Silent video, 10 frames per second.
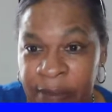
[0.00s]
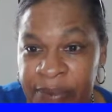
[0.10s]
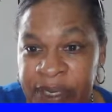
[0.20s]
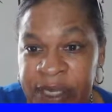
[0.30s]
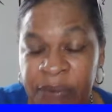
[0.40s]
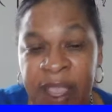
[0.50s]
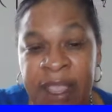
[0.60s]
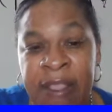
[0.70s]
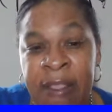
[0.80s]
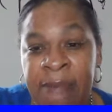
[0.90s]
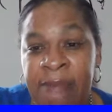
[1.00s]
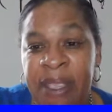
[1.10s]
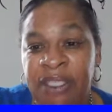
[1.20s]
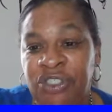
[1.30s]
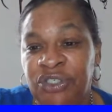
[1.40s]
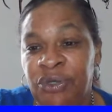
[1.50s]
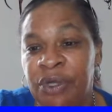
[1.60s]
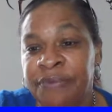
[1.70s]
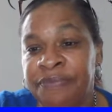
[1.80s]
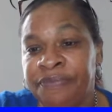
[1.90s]
But anyway, make
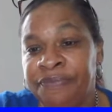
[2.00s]
sure,